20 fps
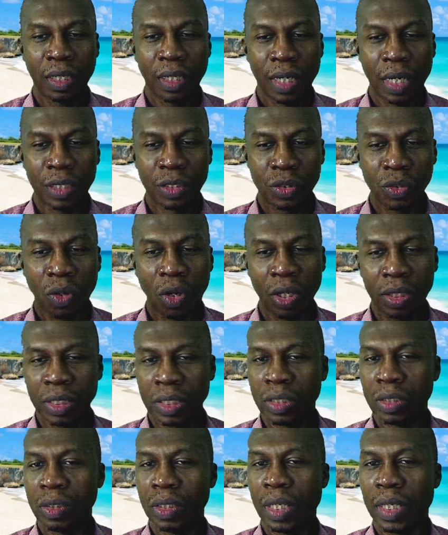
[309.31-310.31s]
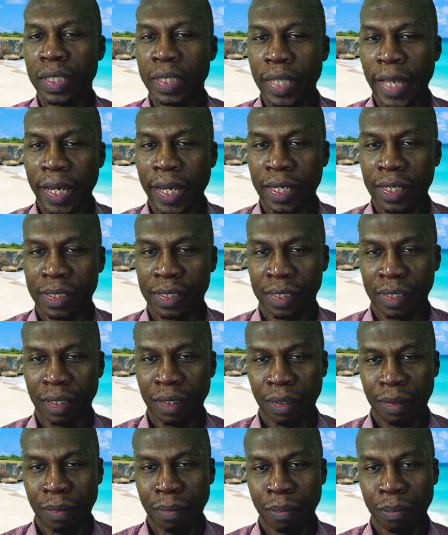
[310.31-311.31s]
And so until next
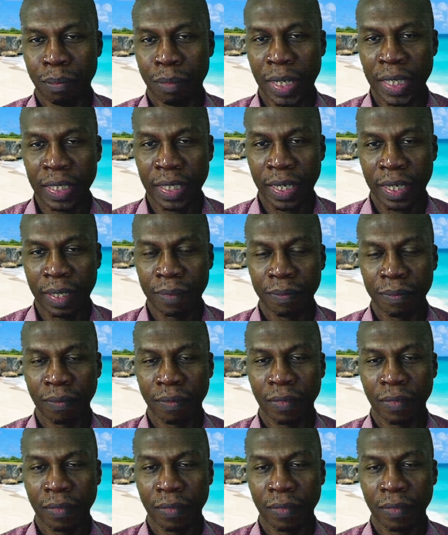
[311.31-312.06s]
Monday,